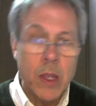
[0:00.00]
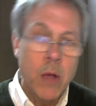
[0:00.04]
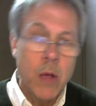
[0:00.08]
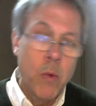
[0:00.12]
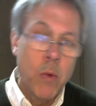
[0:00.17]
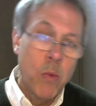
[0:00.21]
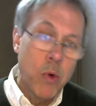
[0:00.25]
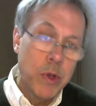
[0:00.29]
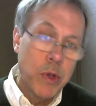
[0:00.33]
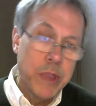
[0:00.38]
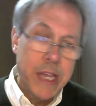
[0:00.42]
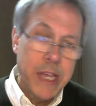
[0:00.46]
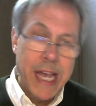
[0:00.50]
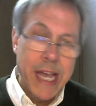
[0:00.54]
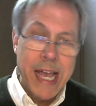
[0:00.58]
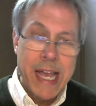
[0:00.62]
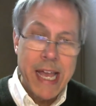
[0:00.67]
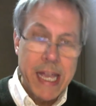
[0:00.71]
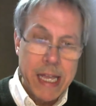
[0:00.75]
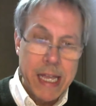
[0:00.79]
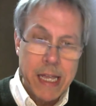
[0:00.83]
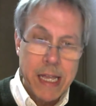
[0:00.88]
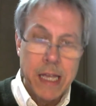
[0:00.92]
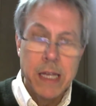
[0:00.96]
Would
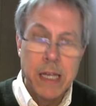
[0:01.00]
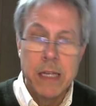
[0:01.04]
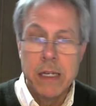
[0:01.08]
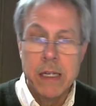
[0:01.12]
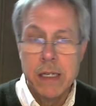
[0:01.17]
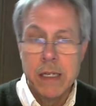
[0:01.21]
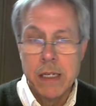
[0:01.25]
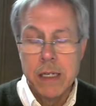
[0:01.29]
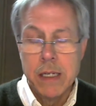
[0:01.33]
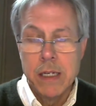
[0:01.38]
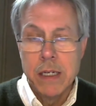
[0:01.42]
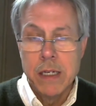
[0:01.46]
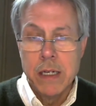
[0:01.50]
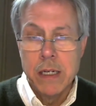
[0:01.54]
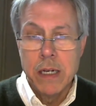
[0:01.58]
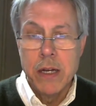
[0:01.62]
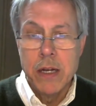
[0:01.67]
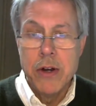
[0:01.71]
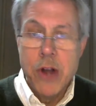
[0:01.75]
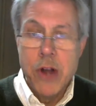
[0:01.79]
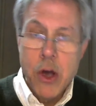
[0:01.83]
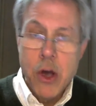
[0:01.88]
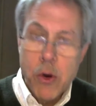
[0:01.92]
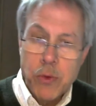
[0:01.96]
they
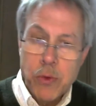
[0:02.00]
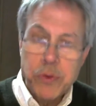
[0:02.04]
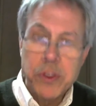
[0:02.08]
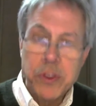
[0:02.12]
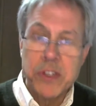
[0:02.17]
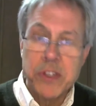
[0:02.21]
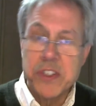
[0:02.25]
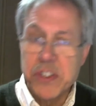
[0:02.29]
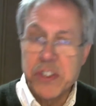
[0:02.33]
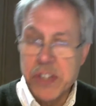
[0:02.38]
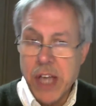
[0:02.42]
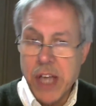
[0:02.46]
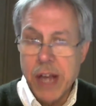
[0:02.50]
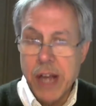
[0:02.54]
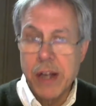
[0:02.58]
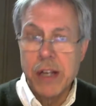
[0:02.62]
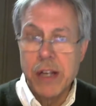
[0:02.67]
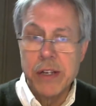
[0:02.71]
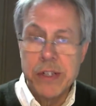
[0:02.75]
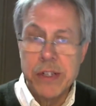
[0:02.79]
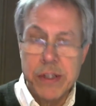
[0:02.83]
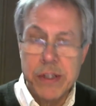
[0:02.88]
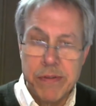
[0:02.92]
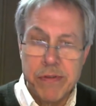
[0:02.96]
note the
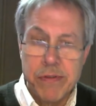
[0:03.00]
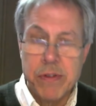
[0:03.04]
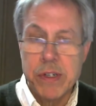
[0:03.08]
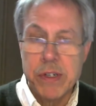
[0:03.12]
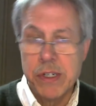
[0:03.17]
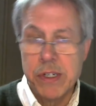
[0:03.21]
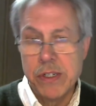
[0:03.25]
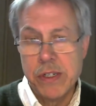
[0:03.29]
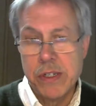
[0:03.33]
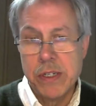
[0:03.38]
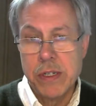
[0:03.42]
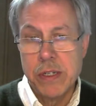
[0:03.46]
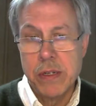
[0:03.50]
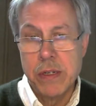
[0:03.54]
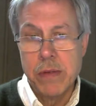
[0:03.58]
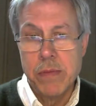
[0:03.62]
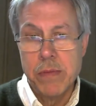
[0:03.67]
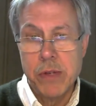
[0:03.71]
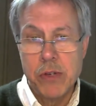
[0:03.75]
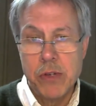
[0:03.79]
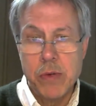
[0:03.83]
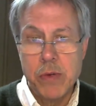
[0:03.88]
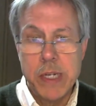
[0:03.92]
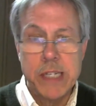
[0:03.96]
subtle difference
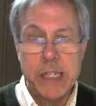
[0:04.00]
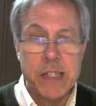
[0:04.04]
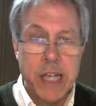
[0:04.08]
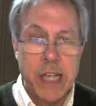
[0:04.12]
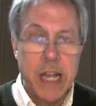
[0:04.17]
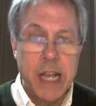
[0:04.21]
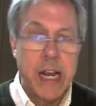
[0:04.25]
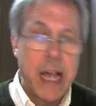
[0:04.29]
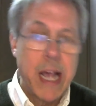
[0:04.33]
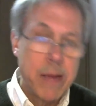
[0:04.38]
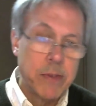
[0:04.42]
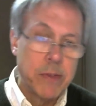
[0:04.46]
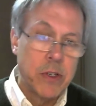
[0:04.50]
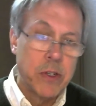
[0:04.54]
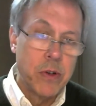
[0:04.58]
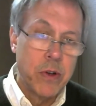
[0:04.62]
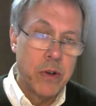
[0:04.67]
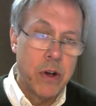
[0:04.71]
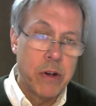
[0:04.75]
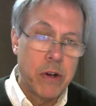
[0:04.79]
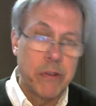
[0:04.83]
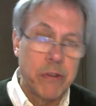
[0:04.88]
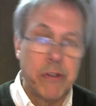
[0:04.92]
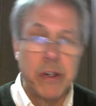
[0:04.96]
between, say, an absolute
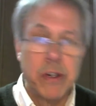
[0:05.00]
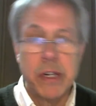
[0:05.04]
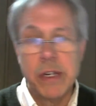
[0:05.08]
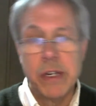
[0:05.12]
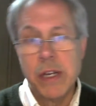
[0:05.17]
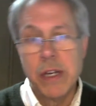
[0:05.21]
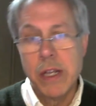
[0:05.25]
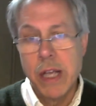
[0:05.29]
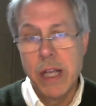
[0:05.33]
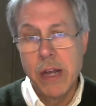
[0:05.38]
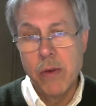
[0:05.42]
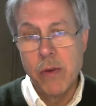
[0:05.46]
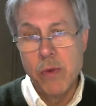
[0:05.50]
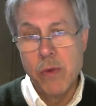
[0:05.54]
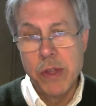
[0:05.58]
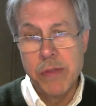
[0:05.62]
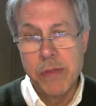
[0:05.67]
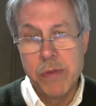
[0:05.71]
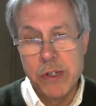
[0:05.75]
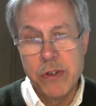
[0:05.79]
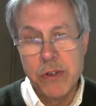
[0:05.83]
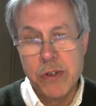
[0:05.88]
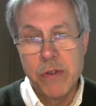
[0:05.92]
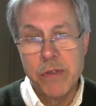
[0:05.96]
auction and a with
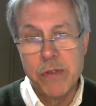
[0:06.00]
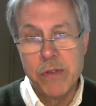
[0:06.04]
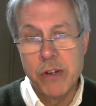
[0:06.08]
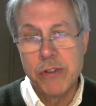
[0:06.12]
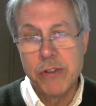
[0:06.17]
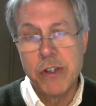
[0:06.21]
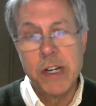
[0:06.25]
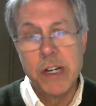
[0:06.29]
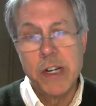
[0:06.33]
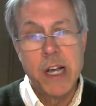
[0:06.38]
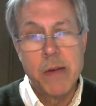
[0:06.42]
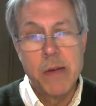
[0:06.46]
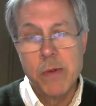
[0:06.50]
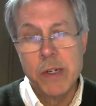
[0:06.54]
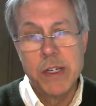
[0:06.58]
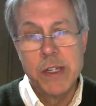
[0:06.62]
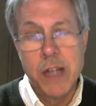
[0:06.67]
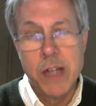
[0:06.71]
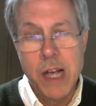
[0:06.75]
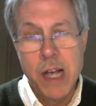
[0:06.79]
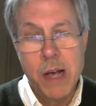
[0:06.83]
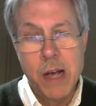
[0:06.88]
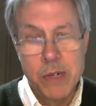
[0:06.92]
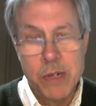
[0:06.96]
reserve auction? I
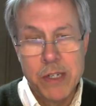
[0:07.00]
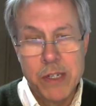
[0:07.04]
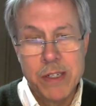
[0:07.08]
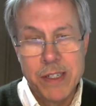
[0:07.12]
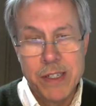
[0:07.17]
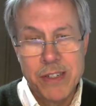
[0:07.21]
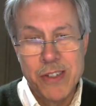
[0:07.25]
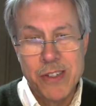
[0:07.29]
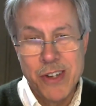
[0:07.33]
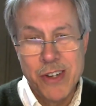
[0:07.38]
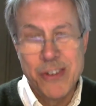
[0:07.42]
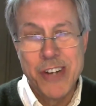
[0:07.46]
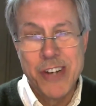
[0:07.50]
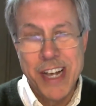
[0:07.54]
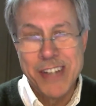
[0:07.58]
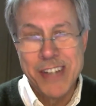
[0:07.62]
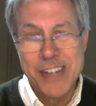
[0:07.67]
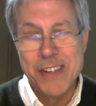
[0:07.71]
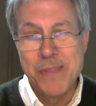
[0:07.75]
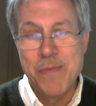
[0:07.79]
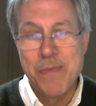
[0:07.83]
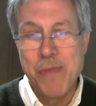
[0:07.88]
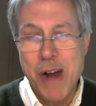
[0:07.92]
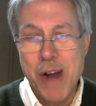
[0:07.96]
would
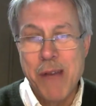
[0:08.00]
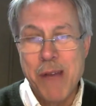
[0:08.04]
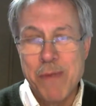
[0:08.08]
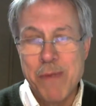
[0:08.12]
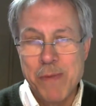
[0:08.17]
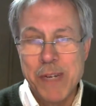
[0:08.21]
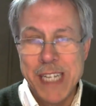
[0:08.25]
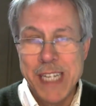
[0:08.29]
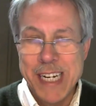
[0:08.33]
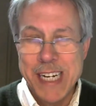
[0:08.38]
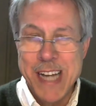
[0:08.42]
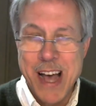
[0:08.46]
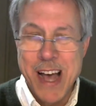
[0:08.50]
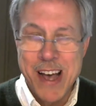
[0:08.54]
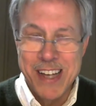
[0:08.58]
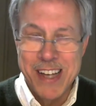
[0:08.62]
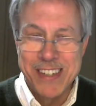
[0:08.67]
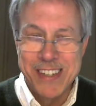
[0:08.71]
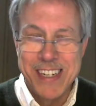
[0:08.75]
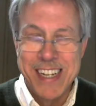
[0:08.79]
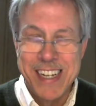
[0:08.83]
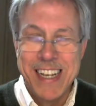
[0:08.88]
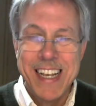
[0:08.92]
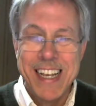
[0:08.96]
suggest probably not.
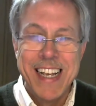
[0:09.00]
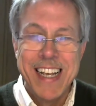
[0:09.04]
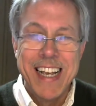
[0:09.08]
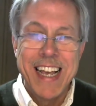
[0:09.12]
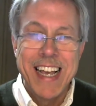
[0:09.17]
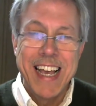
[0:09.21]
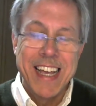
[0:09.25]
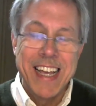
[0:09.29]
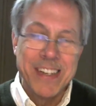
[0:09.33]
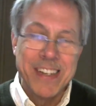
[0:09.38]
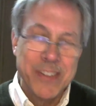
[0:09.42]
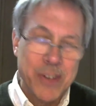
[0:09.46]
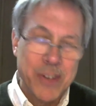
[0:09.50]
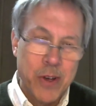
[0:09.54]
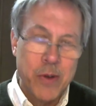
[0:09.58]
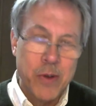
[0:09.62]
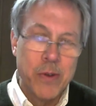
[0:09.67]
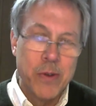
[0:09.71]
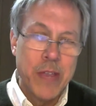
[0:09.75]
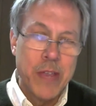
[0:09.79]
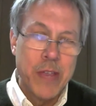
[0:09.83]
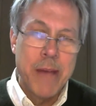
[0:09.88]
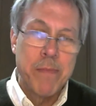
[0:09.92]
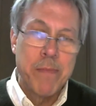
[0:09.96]
And so
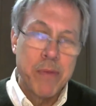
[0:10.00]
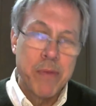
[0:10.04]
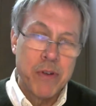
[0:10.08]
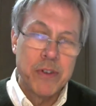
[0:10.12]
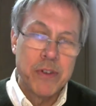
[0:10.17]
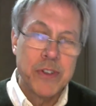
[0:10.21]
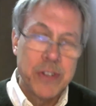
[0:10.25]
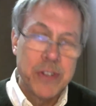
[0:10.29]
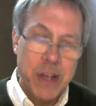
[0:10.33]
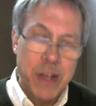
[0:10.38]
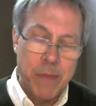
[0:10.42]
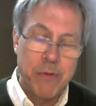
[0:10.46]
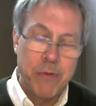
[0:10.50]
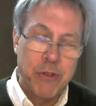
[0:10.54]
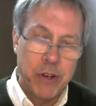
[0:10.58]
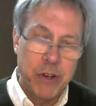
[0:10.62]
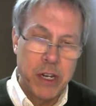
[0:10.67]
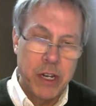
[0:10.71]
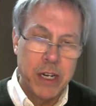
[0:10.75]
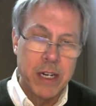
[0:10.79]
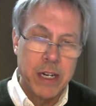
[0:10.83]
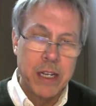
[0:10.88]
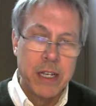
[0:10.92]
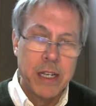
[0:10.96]
that perception
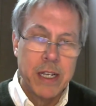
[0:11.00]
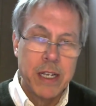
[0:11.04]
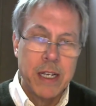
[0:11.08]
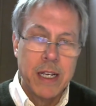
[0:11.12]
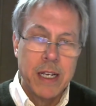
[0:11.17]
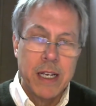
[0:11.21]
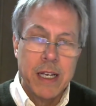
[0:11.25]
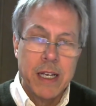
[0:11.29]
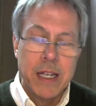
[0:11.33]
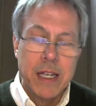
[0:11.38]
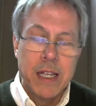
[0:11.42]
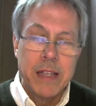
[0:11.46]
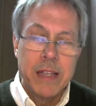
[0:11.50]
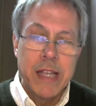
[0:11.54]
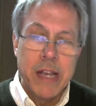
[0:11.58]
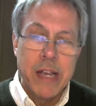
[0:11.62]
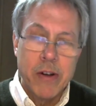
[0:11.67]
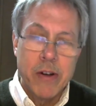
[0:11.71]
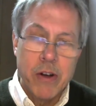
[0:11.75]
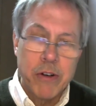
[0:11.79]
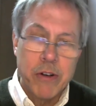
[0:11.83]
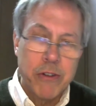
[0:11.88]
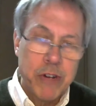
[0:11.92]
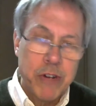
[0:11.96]
that
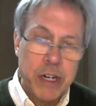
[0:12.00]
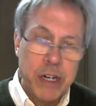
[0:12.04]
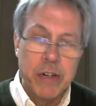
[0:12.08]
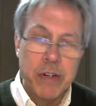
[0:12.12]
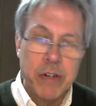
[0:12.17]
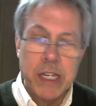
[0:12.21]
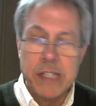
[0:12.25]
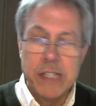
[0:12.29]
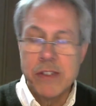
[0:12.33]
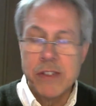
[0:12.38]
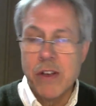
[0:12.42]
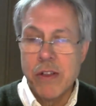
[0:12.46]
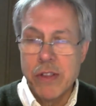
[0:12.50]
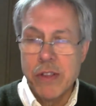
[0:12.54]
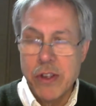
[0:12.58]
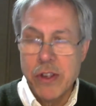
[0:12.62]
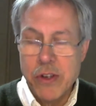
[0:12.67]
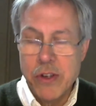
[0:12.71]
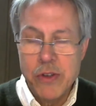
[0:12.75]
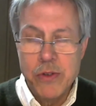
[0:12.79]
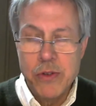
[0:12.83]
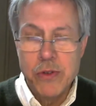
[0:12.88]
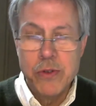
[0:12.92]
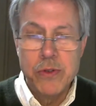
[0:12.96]
auctioneer gets on the
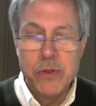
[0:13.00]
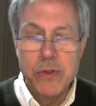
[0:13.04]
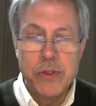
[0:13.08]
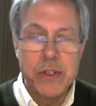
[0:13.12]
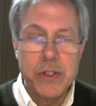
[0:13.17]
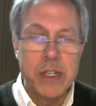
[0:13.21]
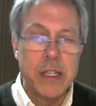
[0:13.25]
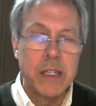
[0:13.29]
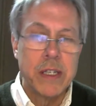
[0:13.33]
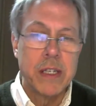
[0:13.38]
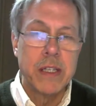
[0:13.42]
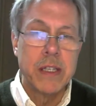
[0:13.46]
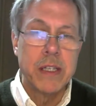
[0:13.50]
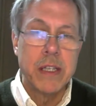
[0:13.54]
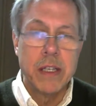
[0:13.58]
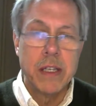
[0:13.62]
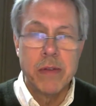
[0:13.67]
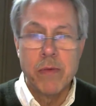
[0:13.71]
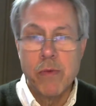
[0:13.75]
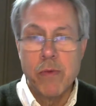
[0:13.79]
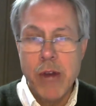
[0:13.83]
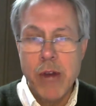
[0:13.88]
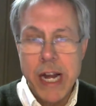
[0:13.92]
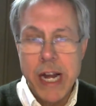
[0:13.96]
news, the
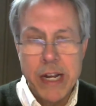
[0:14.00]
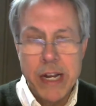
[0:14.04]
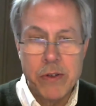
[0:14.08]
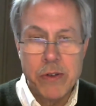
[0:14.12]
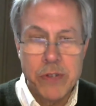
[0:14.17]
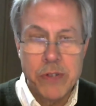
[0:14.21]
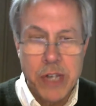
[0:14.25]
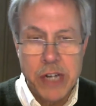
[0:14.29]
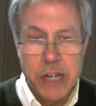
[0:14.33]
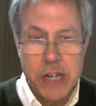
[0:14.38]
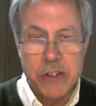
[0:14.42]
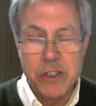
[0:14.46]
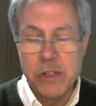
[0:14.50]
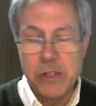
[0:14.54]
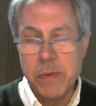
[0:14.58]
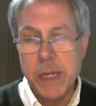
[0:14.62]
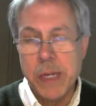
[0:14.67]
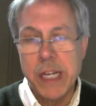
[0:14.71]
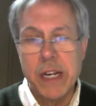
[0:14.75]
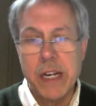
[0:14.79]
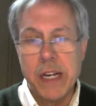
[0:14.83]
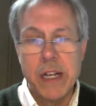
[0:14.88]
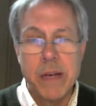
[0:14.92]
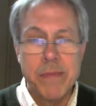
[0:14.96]
radio stations
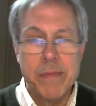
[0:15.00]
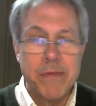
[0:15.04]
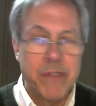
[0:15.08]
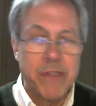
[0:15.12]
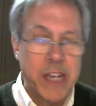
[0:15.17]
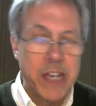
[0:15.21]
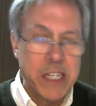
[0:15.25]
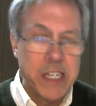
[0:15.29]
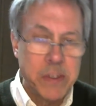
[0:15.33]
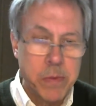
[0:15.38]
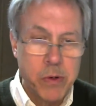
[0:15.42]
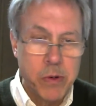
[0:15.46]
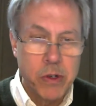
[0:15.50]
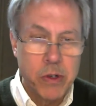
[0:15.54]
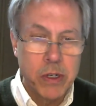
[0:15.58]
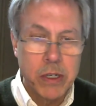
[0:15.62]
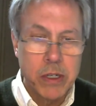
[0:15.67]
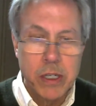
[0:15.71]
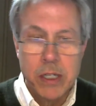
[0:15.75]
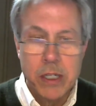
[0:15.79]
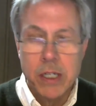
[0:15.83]
pick it up, Facebook